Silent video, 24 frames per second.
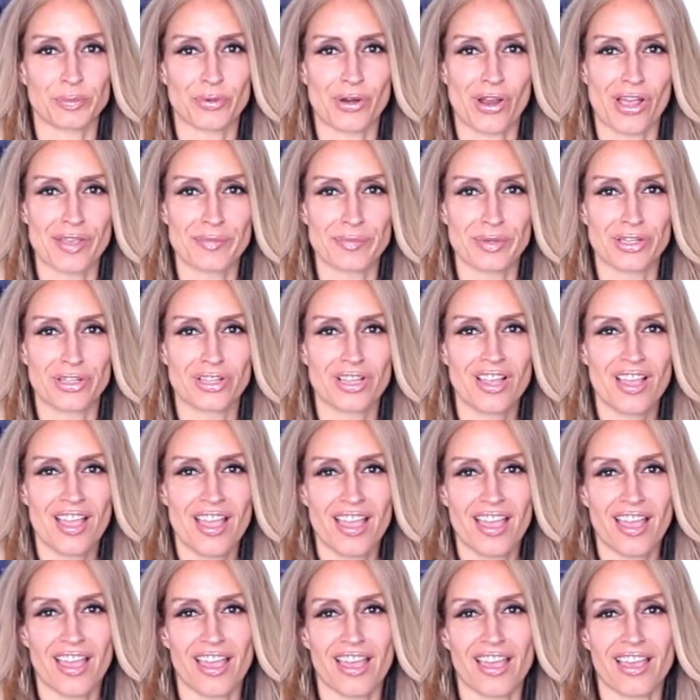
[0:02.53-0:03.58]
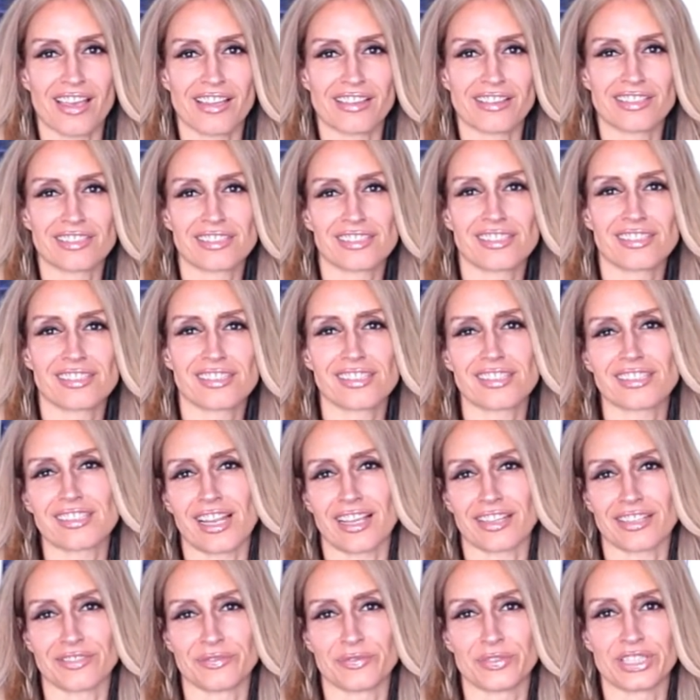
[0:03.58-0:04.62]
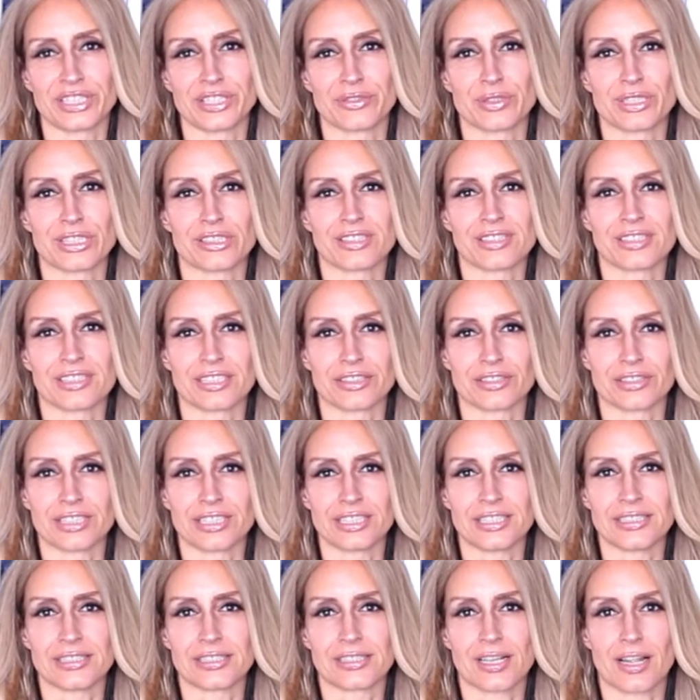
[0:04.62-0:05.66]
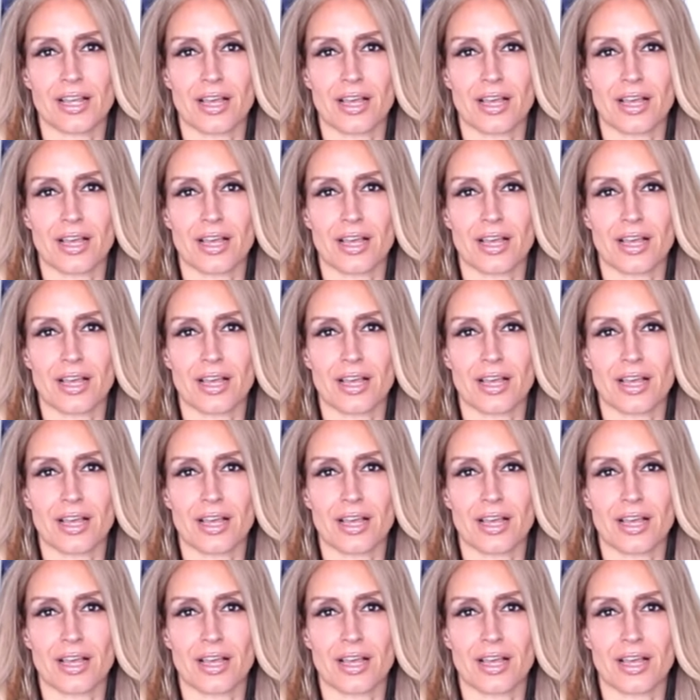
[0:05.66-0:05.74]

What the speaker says: Primal, and this is the second video in a series